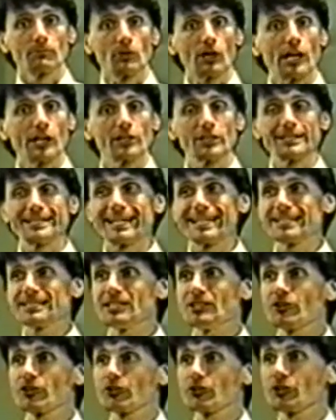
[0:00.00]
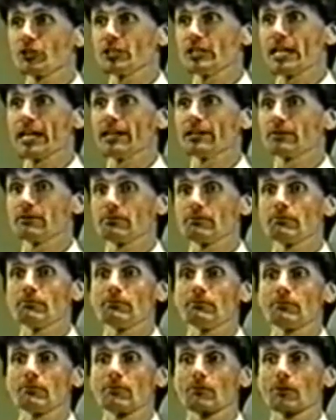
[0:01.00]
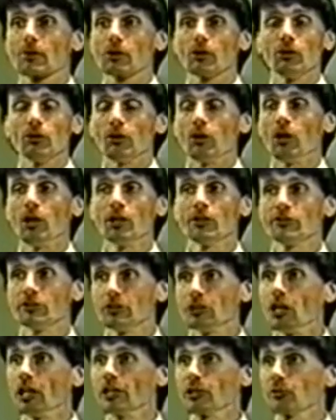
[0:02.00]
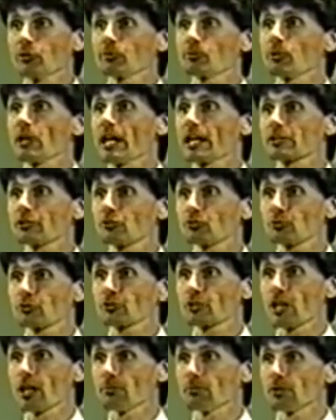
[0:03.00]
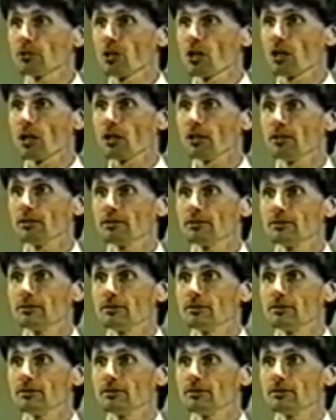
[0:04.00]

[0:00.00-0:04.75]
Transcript: Prior to 1938, all the law that was practiced was common law,